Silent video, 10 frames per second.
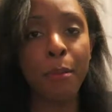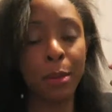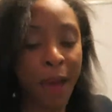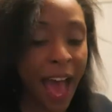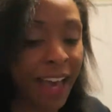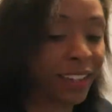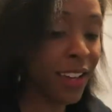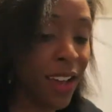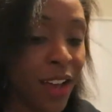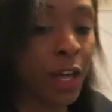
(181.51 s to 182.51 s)
I'm gonna
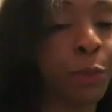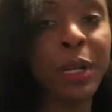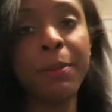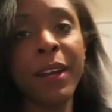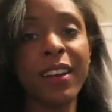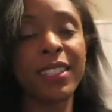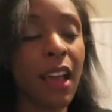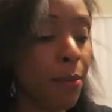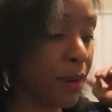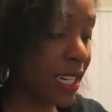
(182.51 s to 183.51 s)
pack three pairs
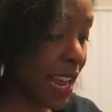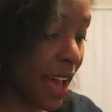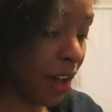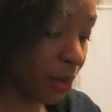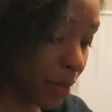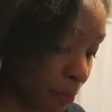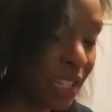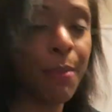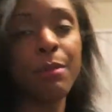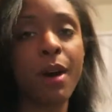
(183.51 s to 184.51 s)
up right now,
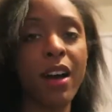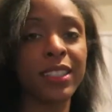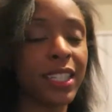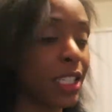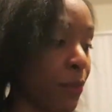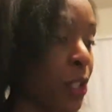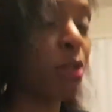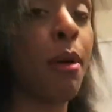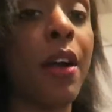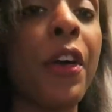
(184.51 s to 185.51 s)
put them in boxes for
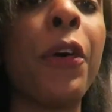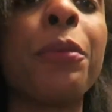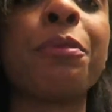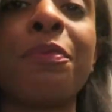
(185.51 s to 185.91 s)
tomorrow.